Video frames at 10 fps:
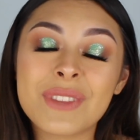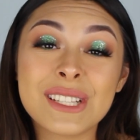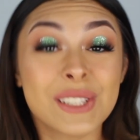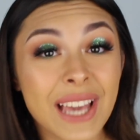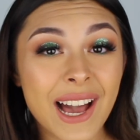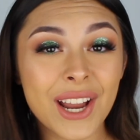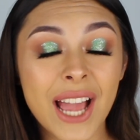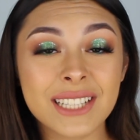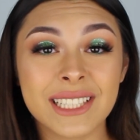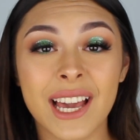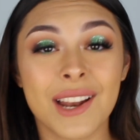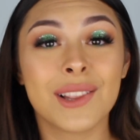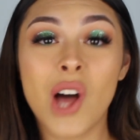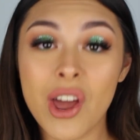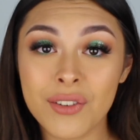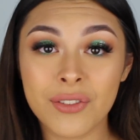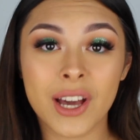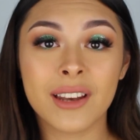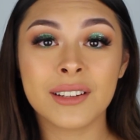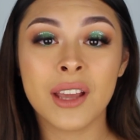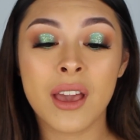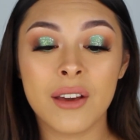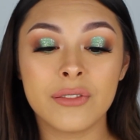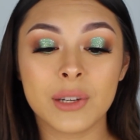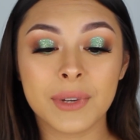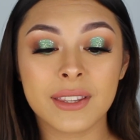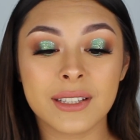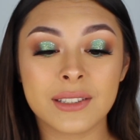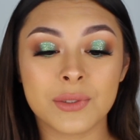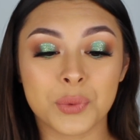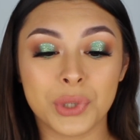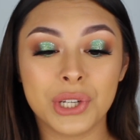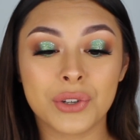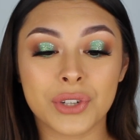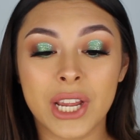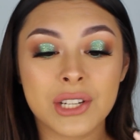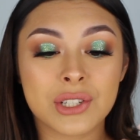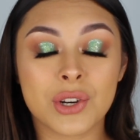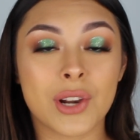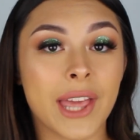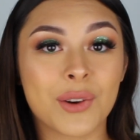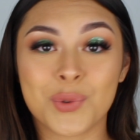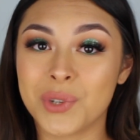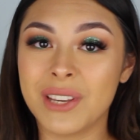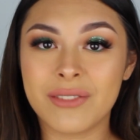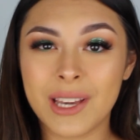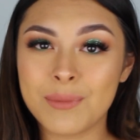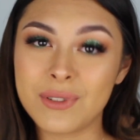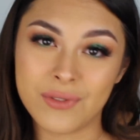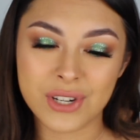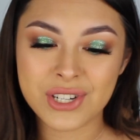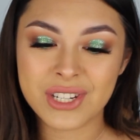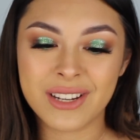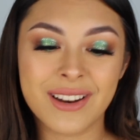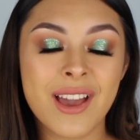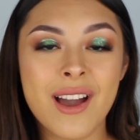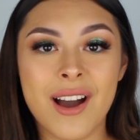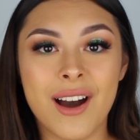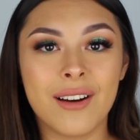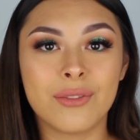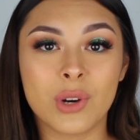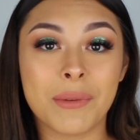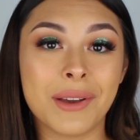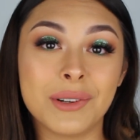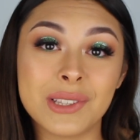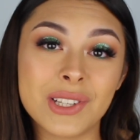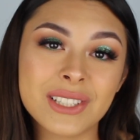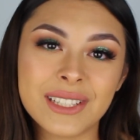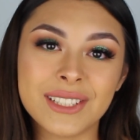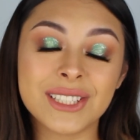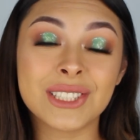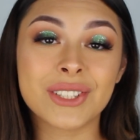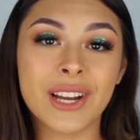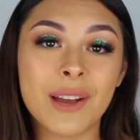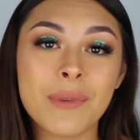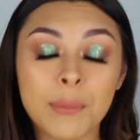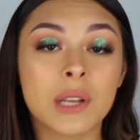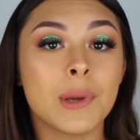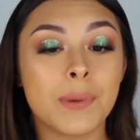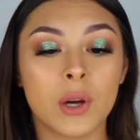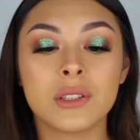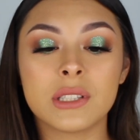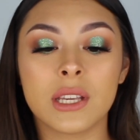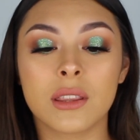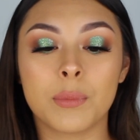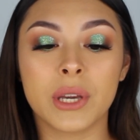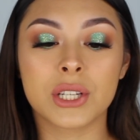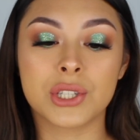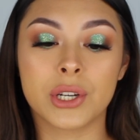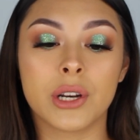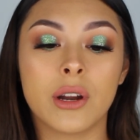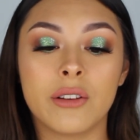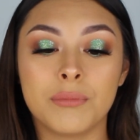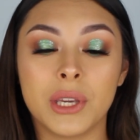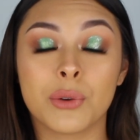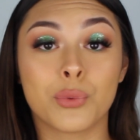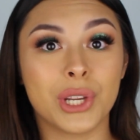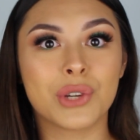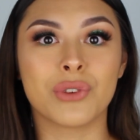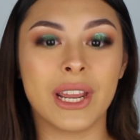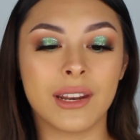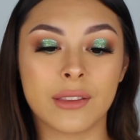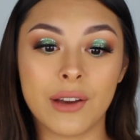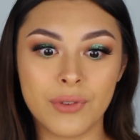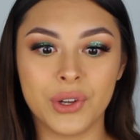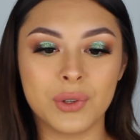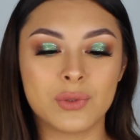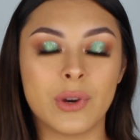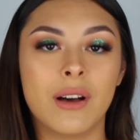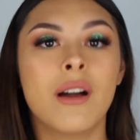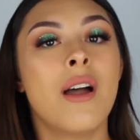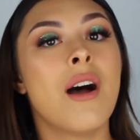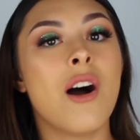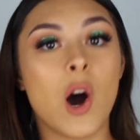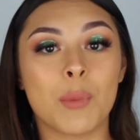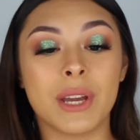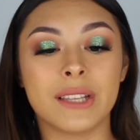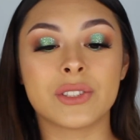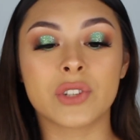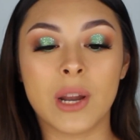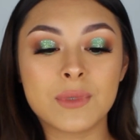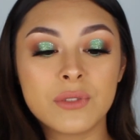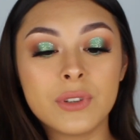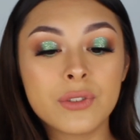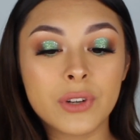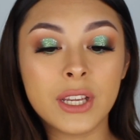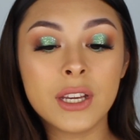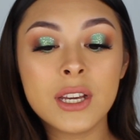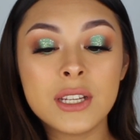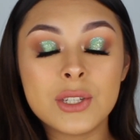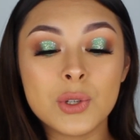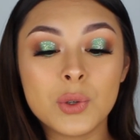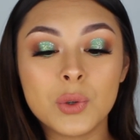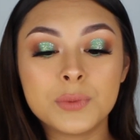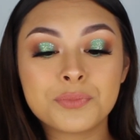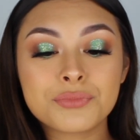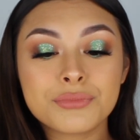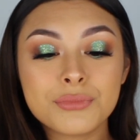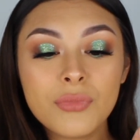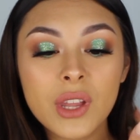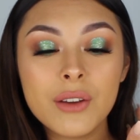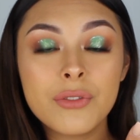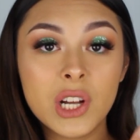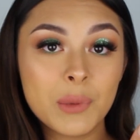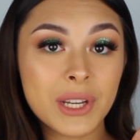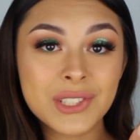So yeah, I actually had a lot of fun filming this recreation or like revamped version of one of my old looks on Instagram. I'm gonna be posting the picture of me recreating that photo as well on my Instagram, so feel free to follow my